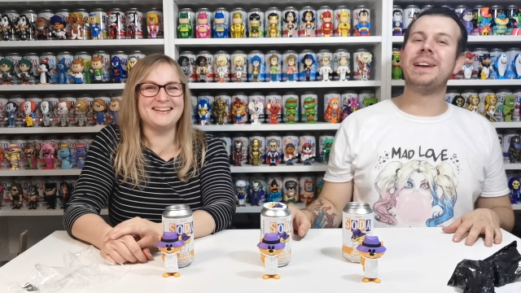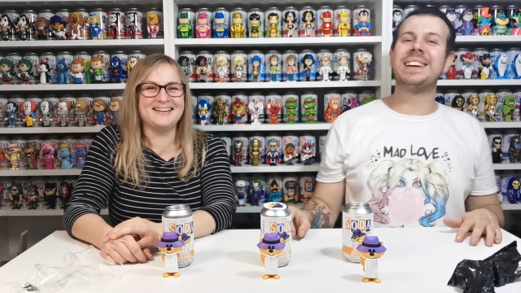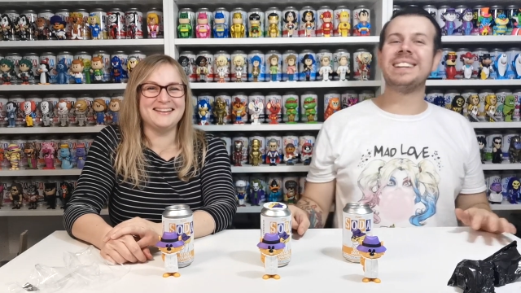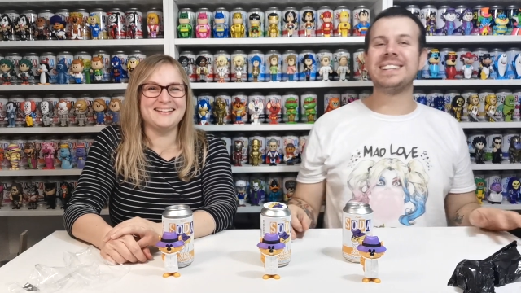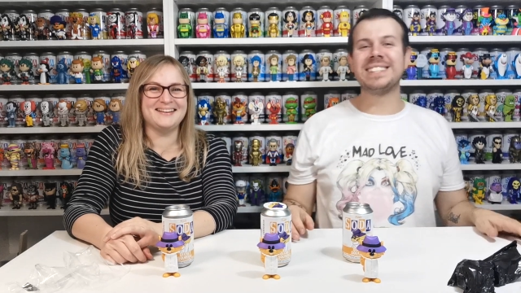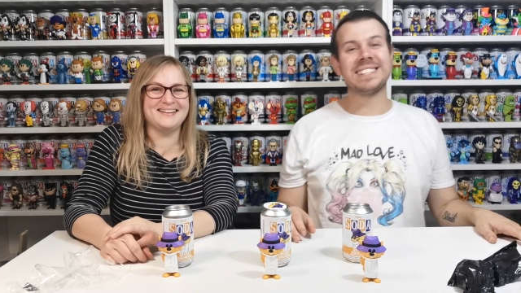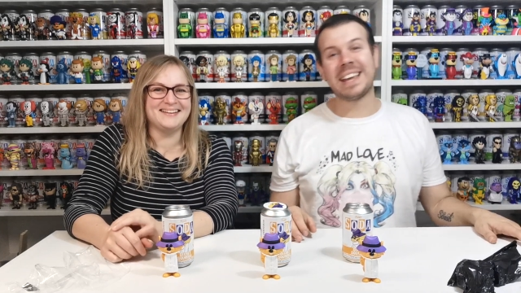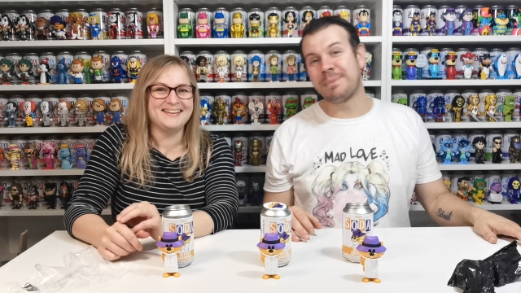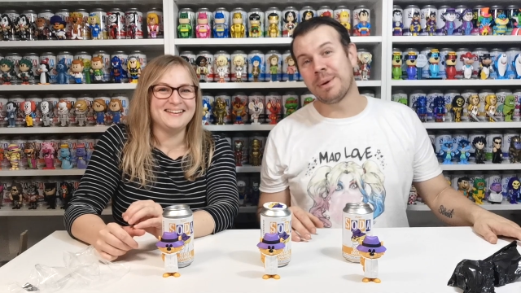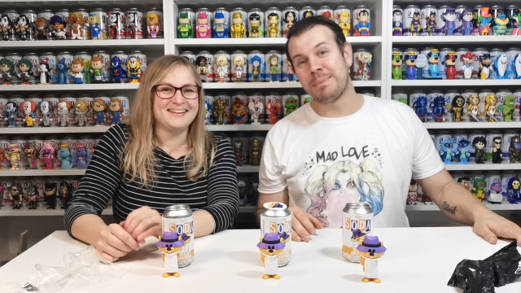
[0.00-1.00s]
Speaker 1: we're going to just
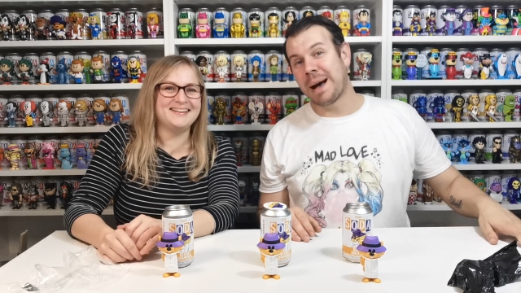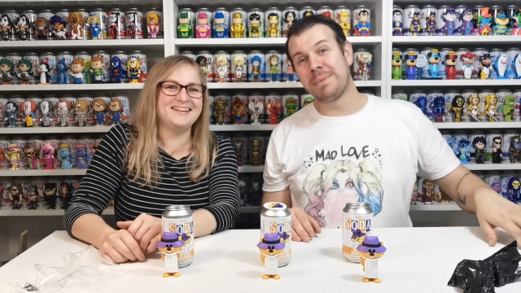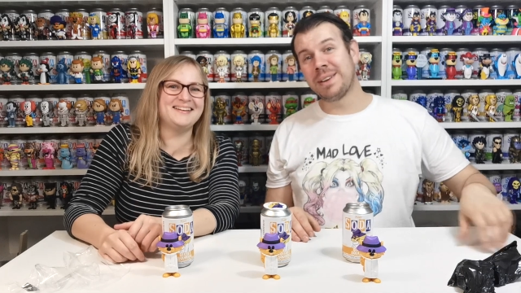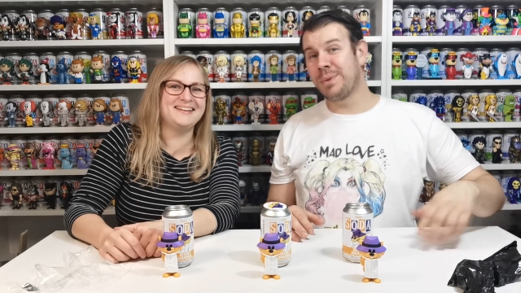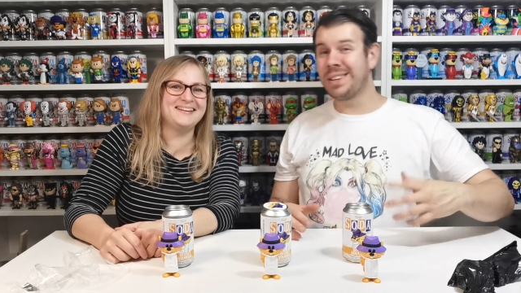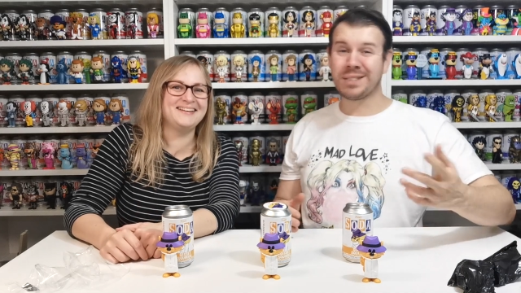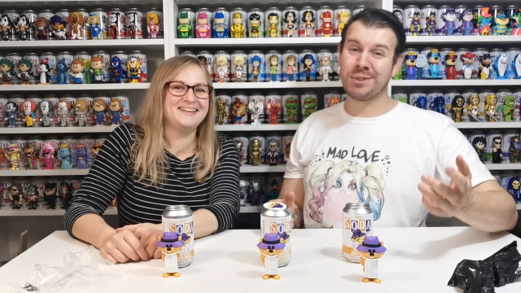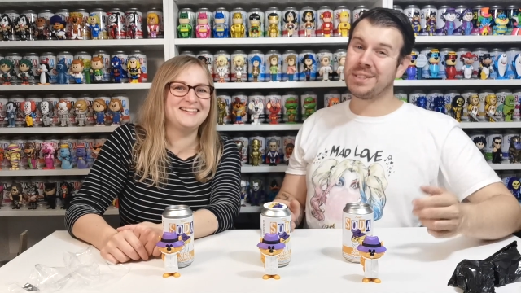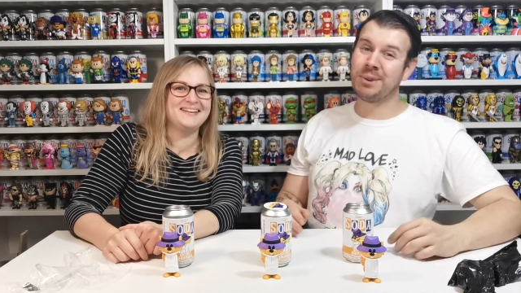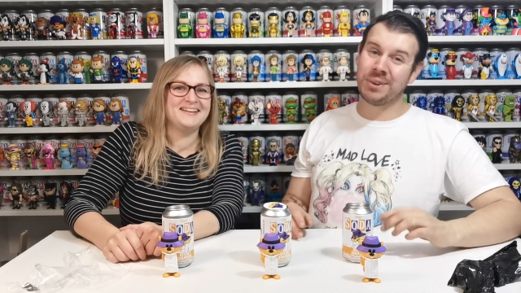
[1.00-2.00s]
keep on babbling. We can
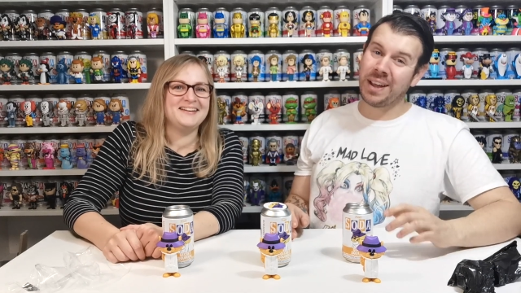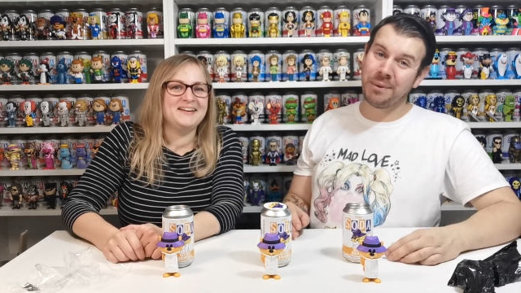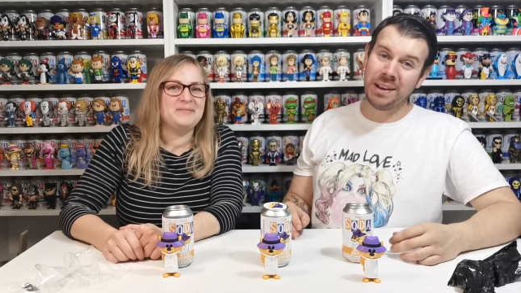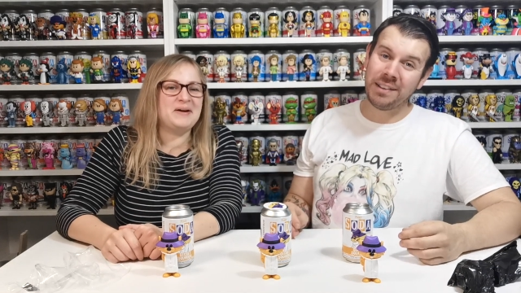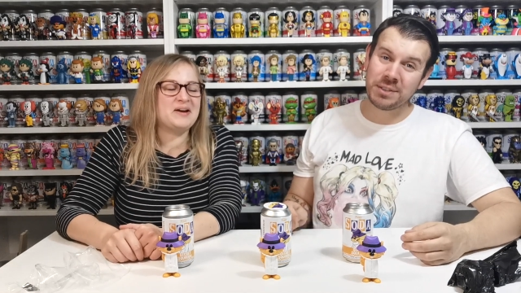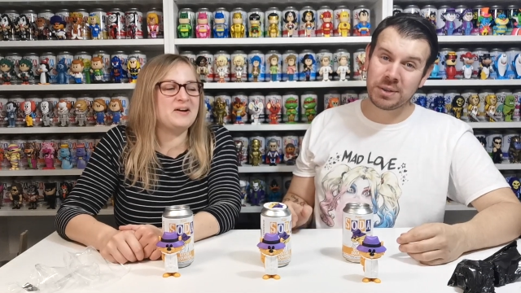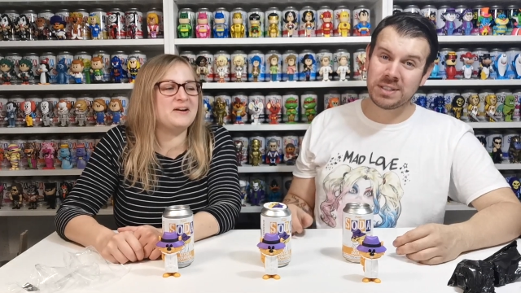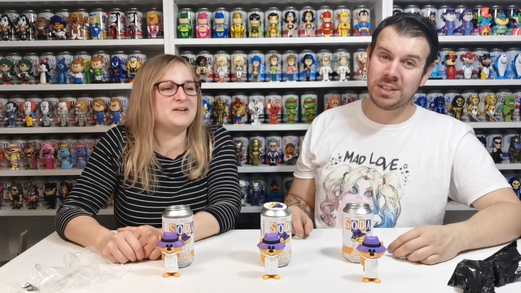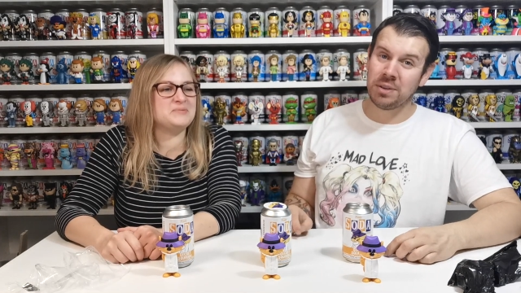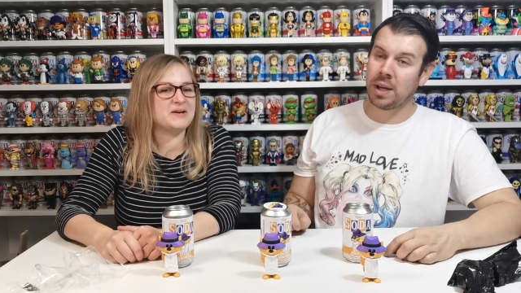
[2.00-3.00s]
talk to you all night. We, we
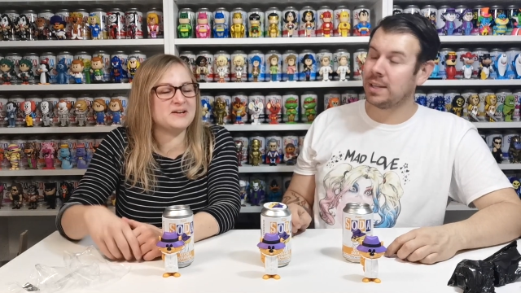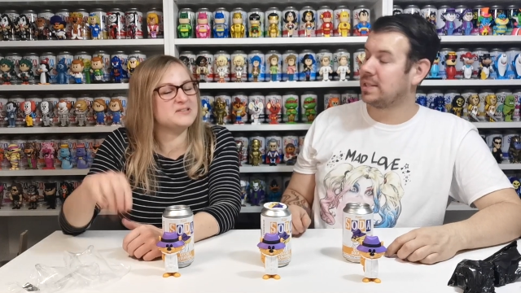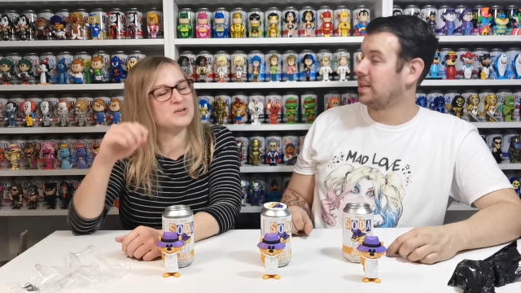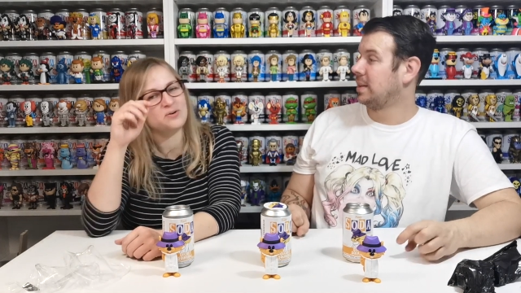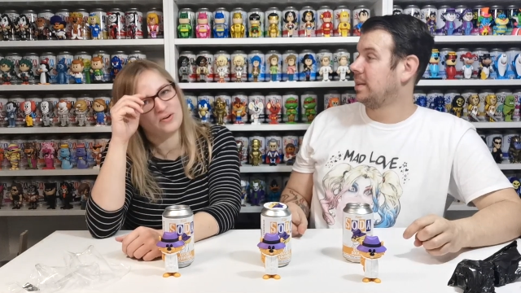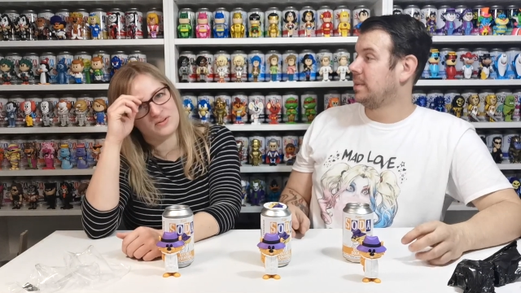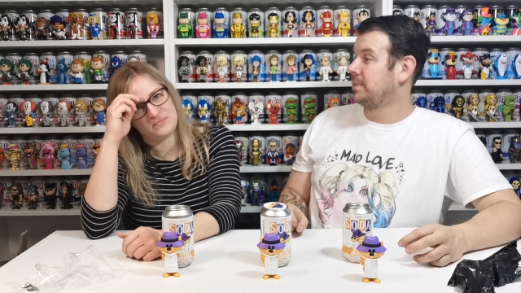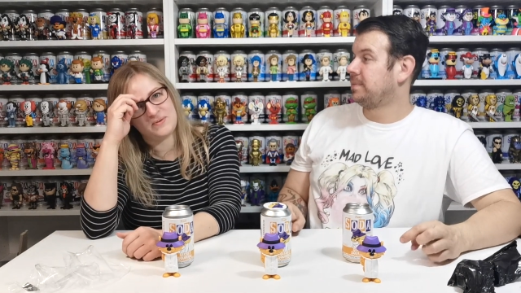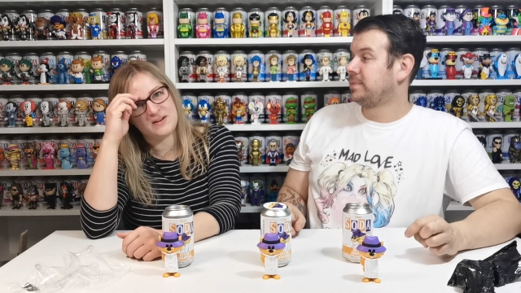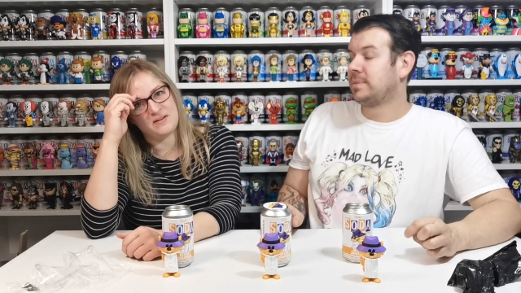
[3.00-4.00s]
could. We could
Speaker 2: talk.
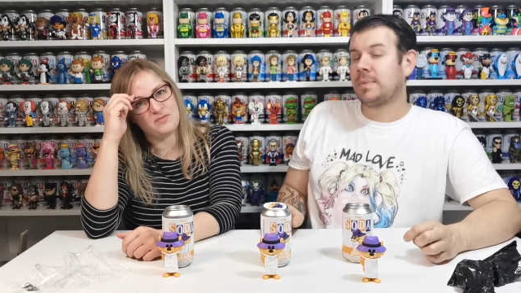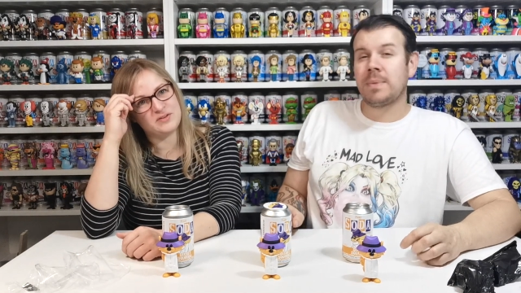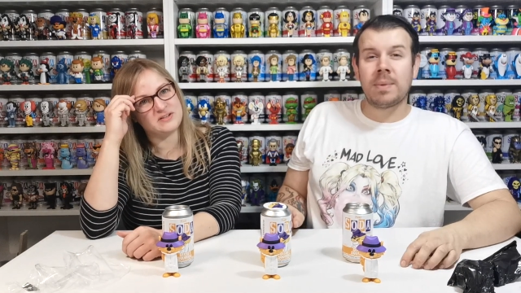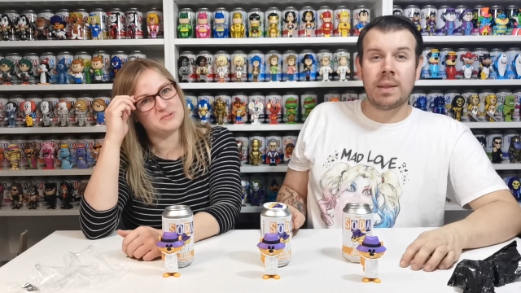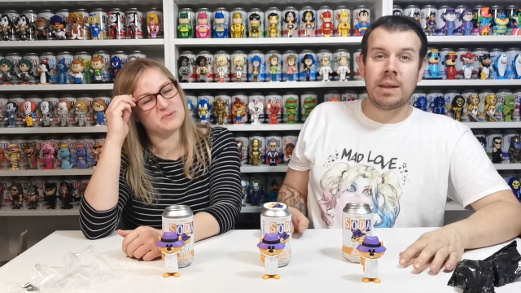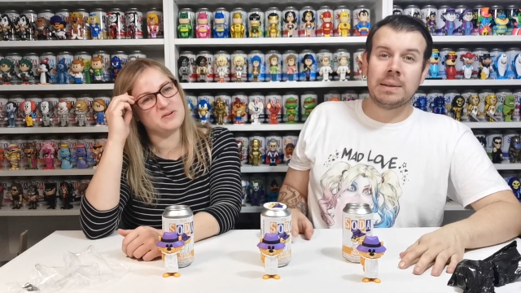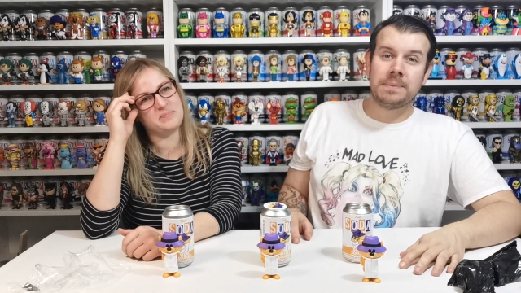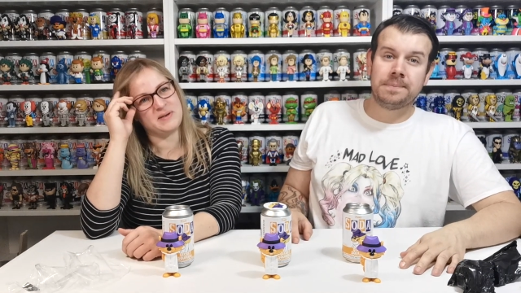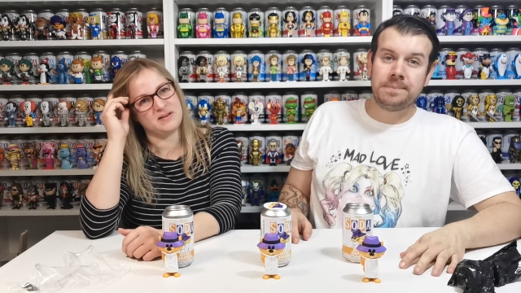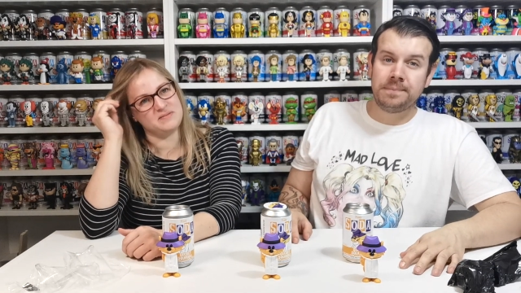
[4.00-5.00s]
We could, obviously We could
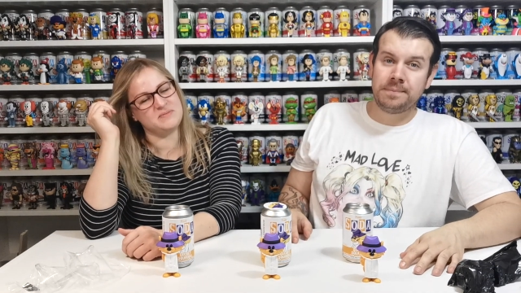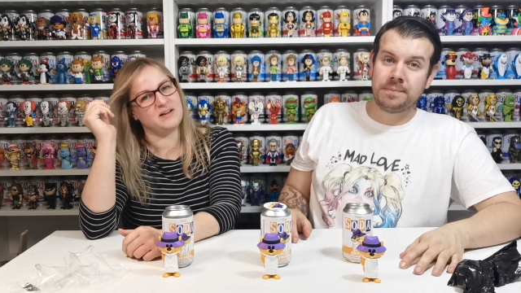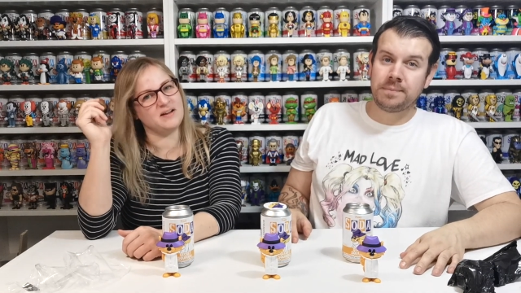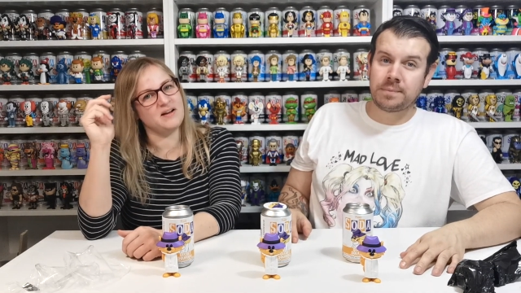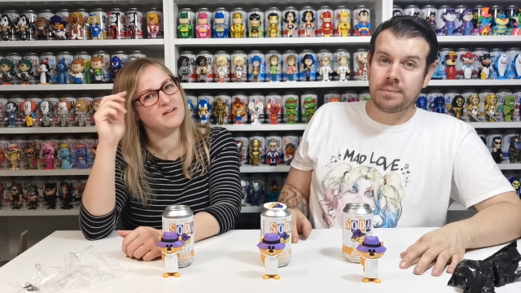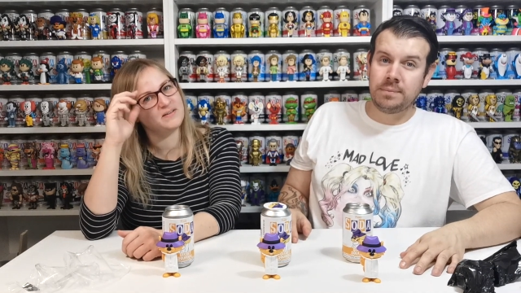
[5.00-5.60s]
be like